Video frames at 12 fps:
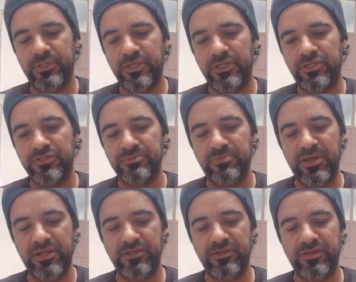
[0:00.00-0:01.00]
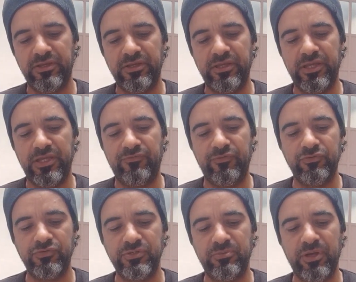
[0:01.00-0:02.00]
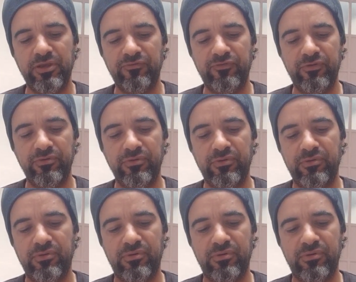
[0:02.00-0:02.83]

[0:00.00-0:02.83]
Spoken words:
It doesn't matter if you use a microphone,